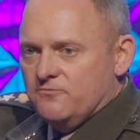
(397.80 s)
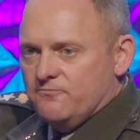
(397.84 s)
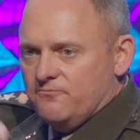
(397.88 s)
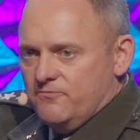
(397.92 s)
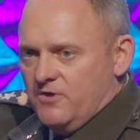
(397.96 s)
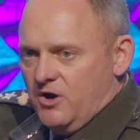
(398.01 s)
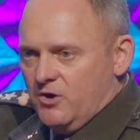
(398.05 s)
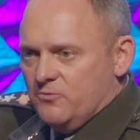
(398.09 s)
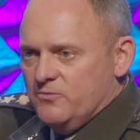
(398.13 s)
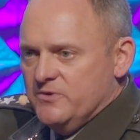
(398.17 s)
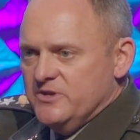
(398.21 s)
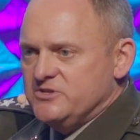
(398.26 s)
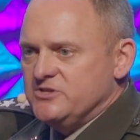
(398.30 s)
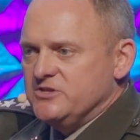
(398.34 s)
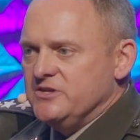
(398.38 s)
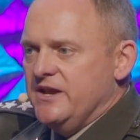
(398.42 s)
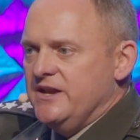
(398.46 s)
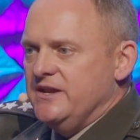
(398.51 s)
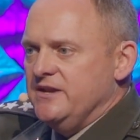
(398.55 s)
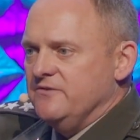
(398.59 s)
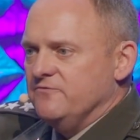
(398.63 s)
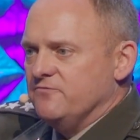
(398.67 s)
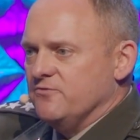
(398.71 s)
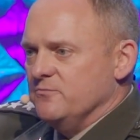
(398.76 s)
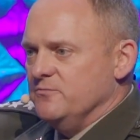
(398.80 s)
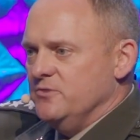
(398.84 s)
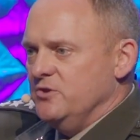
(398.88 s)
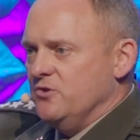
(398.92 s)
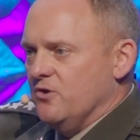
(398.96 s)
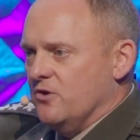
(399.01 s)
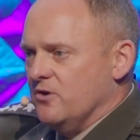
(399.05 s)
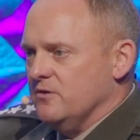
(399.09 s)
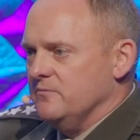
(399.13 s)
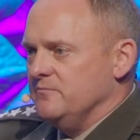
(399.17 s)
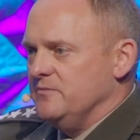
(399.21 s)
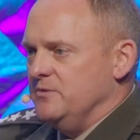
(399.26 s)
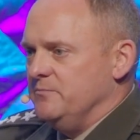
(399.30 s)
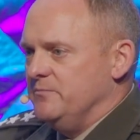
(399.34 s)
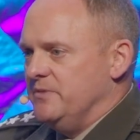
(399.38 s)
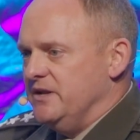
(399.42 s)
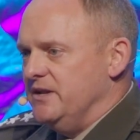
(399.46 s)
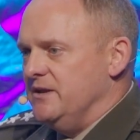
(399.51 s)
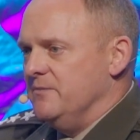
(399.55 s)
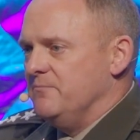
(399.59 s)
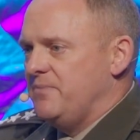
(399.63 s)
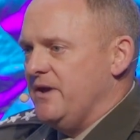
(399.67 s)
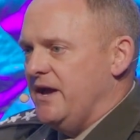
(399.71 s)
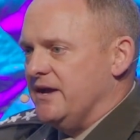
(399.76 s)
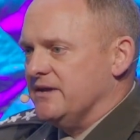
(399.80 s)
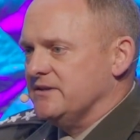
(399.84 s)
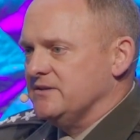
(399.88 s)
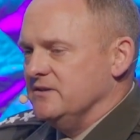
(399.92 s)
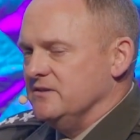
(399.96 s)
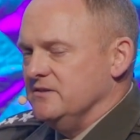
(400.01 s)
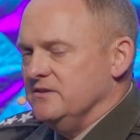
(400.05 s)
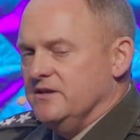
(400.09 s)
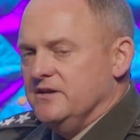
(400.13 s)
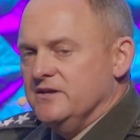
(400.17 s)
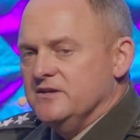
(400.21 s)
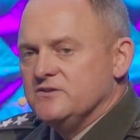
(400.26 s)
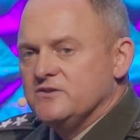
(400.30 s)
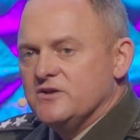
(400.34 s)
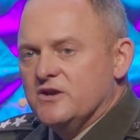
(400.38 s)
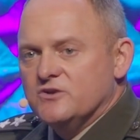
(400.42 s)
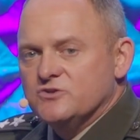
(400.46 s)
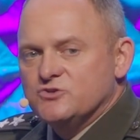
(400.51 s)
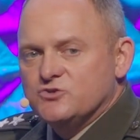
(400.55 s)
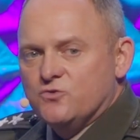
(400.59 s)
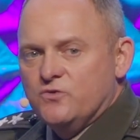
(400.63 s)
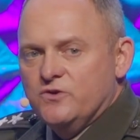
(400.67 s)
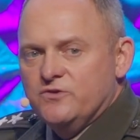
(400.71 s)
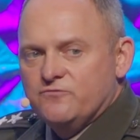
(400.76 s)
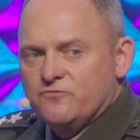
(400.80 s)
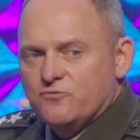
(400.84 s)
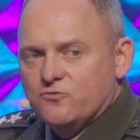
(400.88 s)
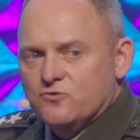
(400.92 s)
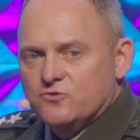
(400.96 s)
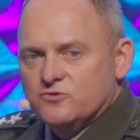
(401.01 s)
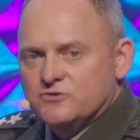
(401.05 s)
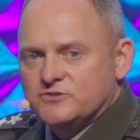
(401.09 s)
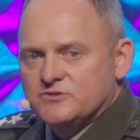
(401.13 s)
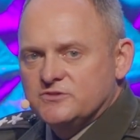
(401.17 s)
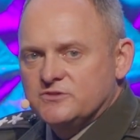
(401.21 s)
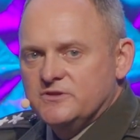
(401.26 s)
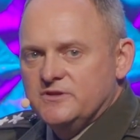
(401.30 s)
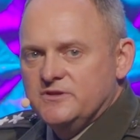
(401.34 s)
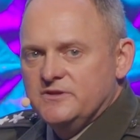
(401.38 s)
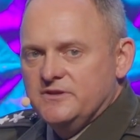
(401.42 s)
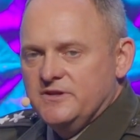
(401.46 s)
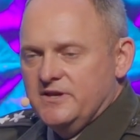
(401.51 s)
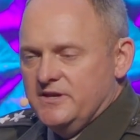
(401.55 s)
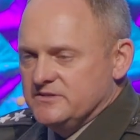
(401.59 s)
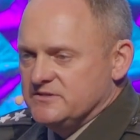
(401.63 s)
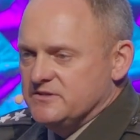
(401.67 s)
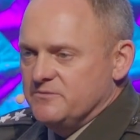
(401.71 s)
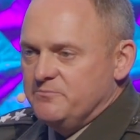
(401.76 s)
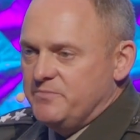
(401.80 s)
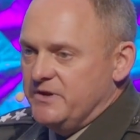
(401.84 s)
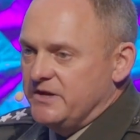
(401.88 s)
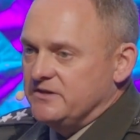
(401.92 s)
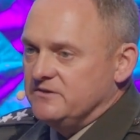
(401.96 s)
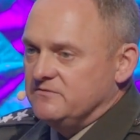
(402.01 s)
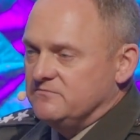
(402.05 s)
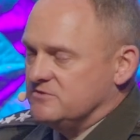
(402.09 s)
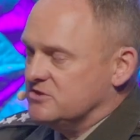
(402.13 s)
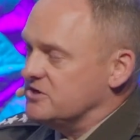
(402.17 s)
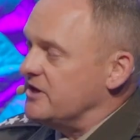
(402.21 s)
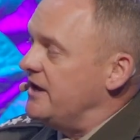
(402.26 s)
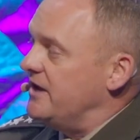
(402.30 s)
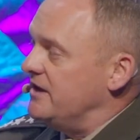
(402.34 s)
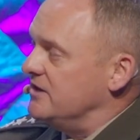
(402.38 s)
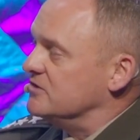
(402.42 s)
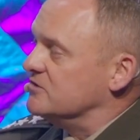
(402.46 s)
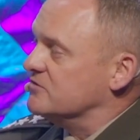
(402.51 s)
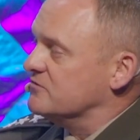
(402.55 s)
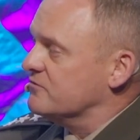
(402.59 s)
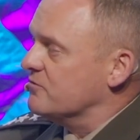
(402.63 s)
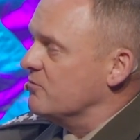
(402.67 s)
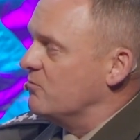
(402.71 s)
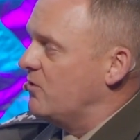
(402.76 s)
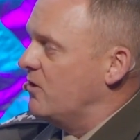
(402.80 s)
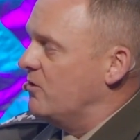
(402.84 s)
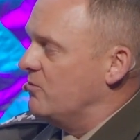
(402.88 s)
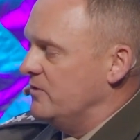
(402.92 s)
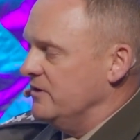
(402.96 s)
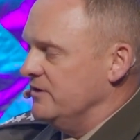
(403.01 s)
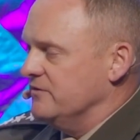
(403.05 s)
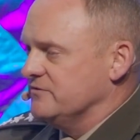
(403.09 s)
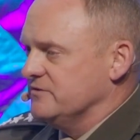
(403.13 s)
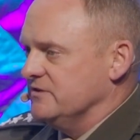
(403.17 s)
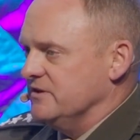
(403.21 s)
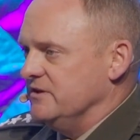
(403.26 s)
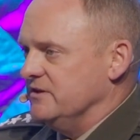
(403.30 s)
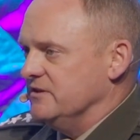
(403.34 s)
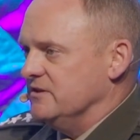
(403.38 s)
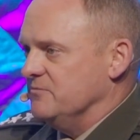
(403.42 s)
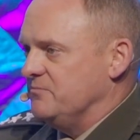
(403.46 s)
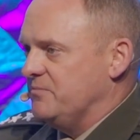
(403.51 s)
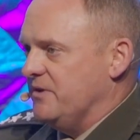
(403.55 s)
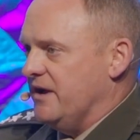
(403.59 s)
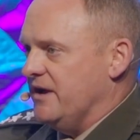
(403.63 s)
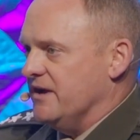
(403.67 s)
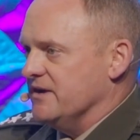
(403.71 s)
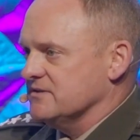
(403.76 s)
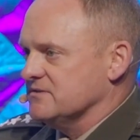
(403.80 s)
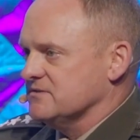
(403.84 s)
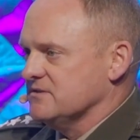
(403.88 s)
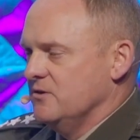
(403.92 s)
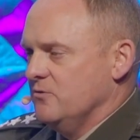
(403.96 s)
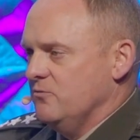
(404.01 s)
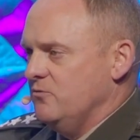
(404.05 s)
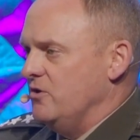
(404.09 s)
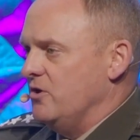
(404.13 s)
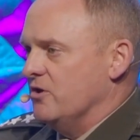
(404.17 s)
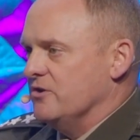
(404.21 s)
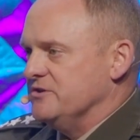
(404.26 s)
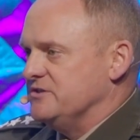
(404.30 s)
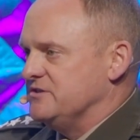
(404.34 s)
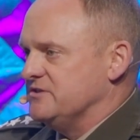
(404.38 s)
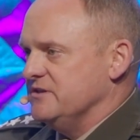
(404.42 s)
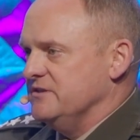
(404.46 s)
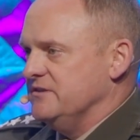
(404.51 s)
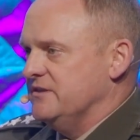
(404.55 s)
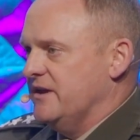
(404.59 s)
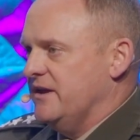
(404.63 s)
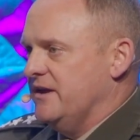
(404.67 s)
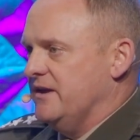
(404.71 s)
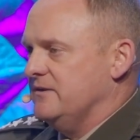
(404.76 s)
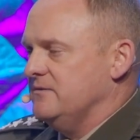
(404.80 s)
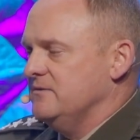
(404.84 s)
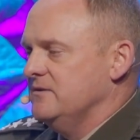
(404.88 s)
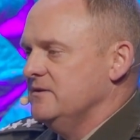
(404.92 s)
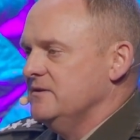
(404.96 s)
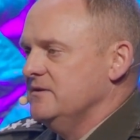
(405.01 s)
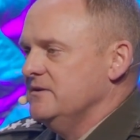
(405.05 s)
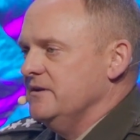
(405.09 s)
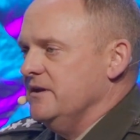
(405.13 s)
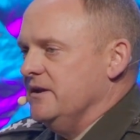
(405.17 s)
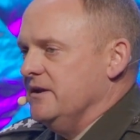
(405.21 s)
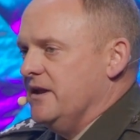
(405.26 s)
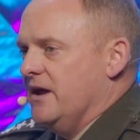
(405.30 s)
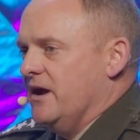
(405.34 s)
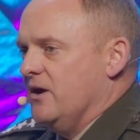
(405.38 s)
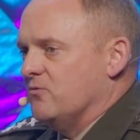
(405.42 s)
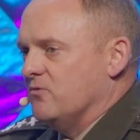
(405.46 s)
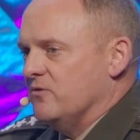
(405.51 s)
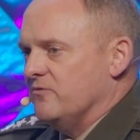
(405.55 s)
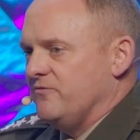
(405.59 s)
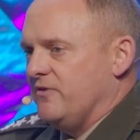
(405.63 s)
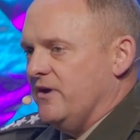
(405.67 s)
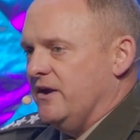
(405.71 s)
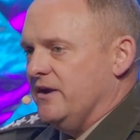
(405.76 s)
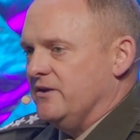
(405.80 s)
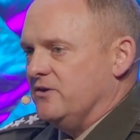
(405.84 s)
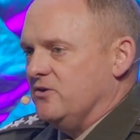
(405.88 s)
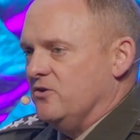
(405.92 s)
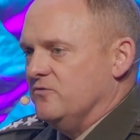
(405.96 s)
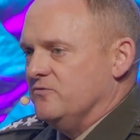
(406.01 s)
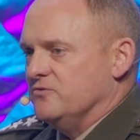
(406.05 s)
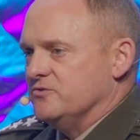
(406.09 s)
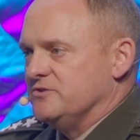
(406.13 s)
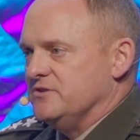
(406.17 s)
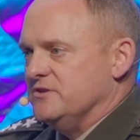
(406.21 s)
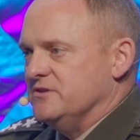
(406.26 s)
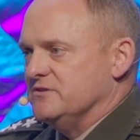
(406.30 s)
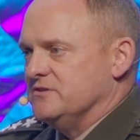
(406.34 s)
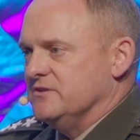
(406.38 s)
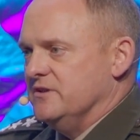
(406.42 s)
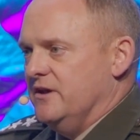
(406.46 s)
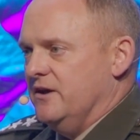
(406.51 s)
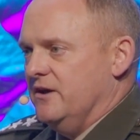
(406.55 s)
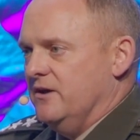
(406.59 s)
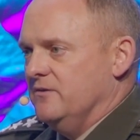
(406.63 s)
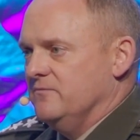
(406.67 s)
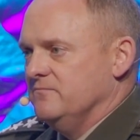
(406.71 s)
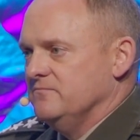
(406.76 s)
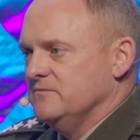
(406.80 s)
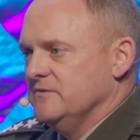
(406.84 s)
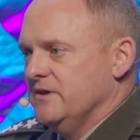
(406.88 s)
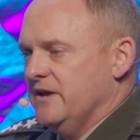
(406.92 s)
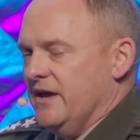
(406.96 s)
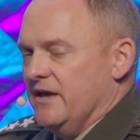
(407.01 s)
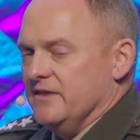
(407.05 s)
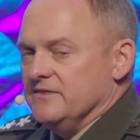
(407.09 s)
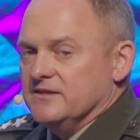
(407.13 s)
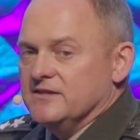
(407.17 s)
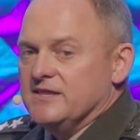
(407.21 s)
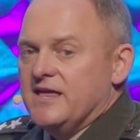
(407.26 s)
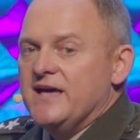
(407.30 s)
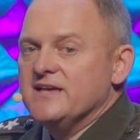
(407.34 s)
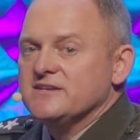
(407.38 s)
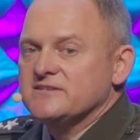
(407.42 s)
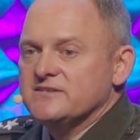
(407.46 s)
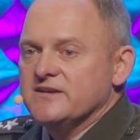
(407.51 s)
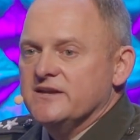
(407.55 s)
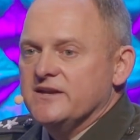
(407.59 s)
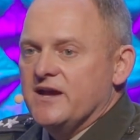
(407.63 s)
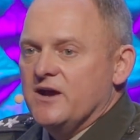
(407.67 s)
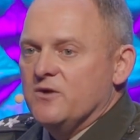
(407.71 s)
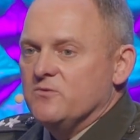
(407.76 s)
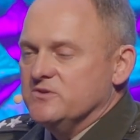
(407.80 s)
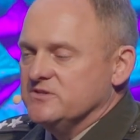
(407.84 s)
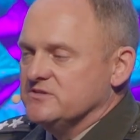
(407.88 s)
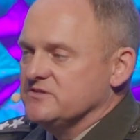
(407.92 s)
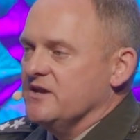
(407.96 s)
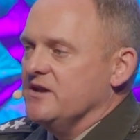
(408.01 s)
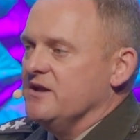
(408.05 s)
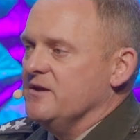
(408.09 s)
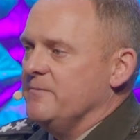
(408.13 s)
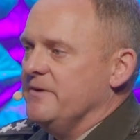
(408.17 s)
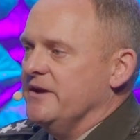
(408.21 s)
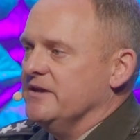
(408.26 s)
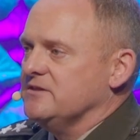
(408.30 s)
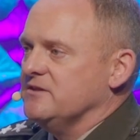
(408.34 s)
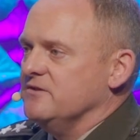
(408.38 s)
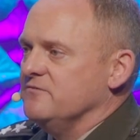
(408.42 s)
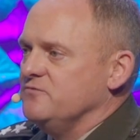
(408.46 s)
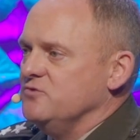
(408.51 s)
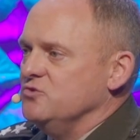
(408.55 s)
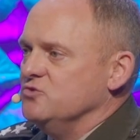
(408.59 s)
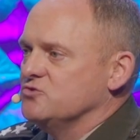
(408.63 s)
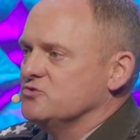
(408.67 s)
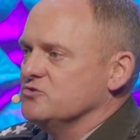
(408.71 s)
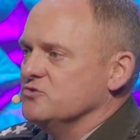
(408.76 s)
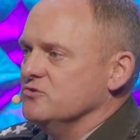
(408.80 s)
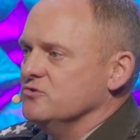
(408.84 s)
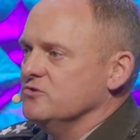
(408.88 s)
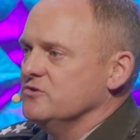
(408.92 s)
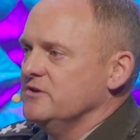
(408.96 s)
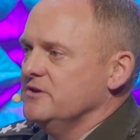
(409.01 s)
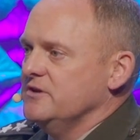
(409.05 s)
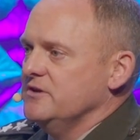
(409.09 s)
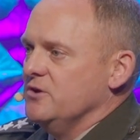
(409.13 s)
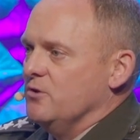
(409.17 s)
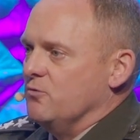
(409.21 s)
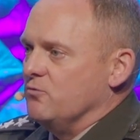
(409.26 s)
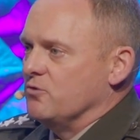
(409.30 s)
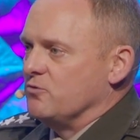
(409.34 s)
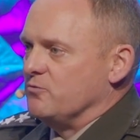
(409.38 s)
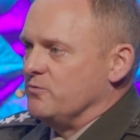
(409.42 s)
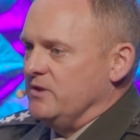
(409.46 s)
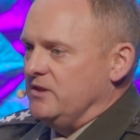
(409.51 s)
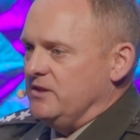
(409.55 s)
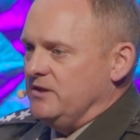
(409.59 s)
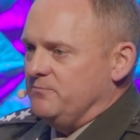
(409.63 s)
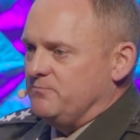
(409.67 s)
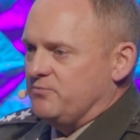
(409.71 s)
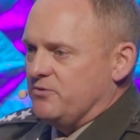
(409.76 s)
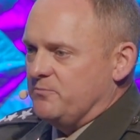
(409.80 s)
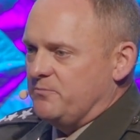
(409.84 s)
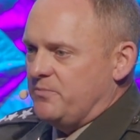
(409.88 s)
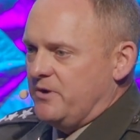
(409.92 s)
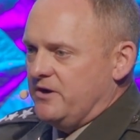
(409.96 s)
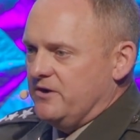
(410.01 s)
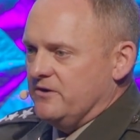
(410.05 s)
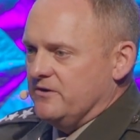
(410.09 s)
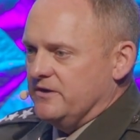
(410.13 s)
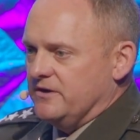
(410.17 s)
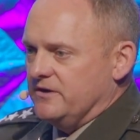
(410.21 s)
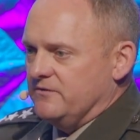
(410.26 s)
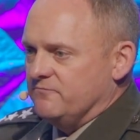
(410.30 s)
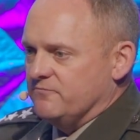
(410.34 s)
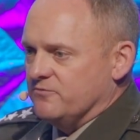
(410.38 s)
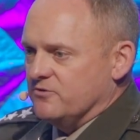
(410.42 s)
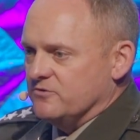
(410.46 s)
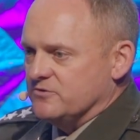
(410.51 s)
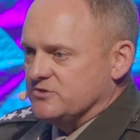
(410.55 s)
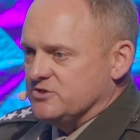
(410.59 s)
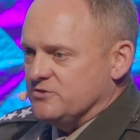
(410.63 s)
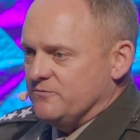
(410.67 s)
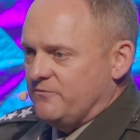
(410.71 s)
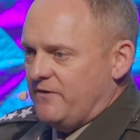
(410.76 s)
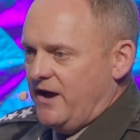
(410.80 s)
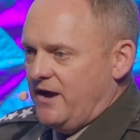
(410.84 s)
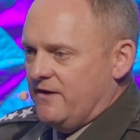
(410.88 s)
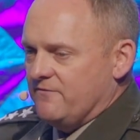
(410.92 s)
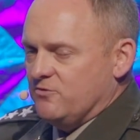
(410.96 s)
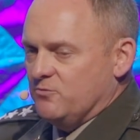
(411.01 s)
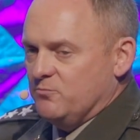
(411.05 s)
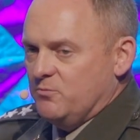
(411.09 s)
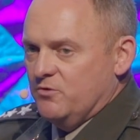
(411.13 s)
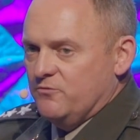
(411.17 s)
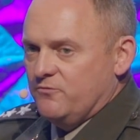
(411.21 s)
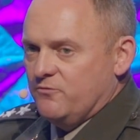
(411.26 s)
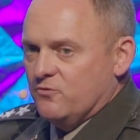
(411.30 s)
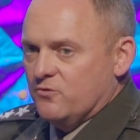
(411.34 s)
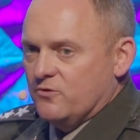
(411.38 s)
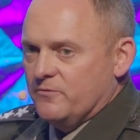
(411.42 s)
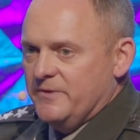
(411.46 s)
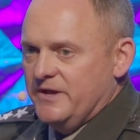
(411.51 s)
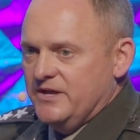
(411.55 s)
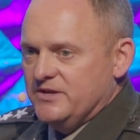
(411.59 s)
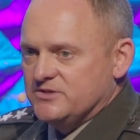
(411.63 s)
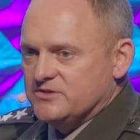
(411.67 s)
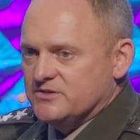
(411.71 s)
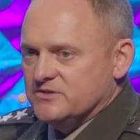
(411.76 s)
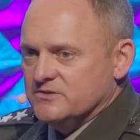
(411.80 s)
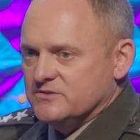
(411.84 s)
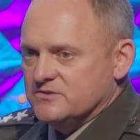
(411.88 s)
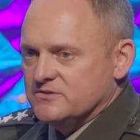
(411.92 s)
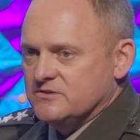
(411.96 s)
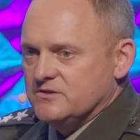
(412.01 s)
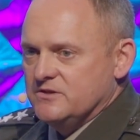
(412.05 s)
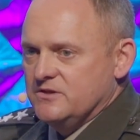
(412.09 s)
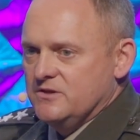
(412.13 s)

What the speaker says: originating from the Army, but impacting the entire joint force is a big change from what we have seen in the past. We already see that in how we're fighting overseas now. And the last thing I would say about the future, we're really preparing for survivable formations.